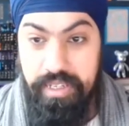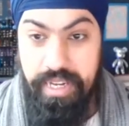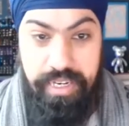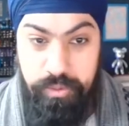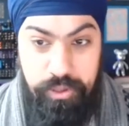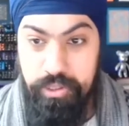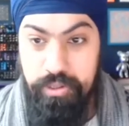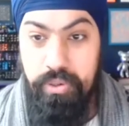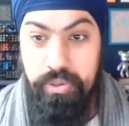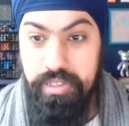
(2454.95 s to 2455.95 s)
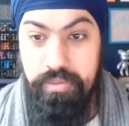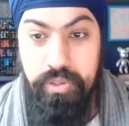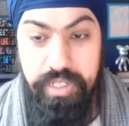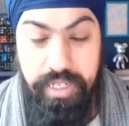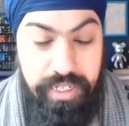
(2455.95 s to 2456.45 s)
and he was just composing
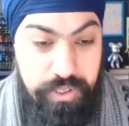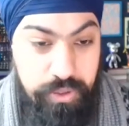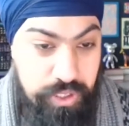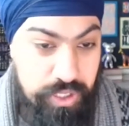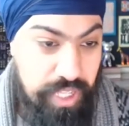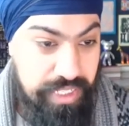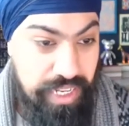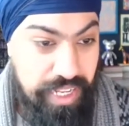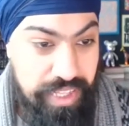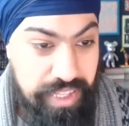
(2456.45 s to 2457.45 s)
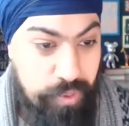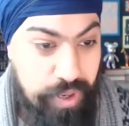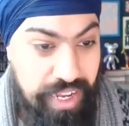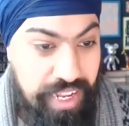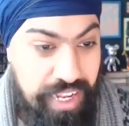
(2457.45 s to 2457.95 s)
music. And so just things like that,
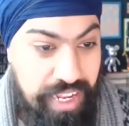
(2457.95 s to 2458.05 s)
where